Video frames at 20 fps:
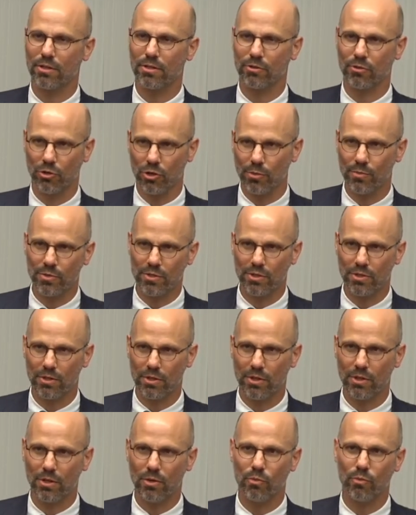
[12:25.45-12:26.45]
groups
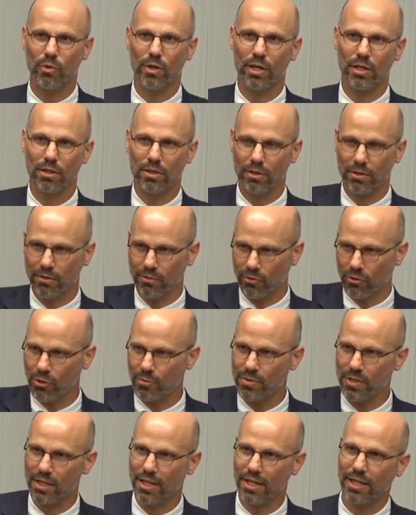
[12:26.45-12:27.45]
with
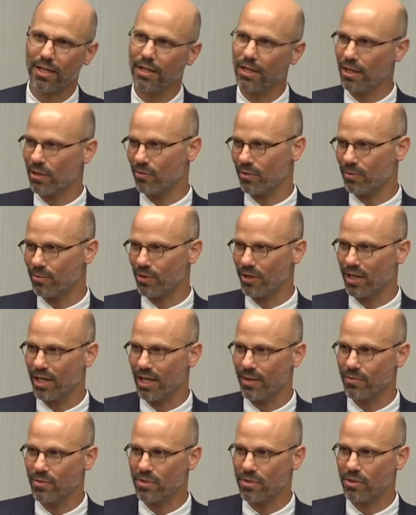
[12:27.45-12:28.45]
groups in Nicaragua,
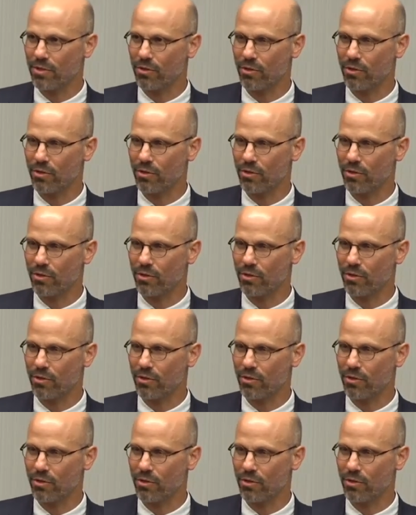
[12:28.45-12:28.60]
perhaps,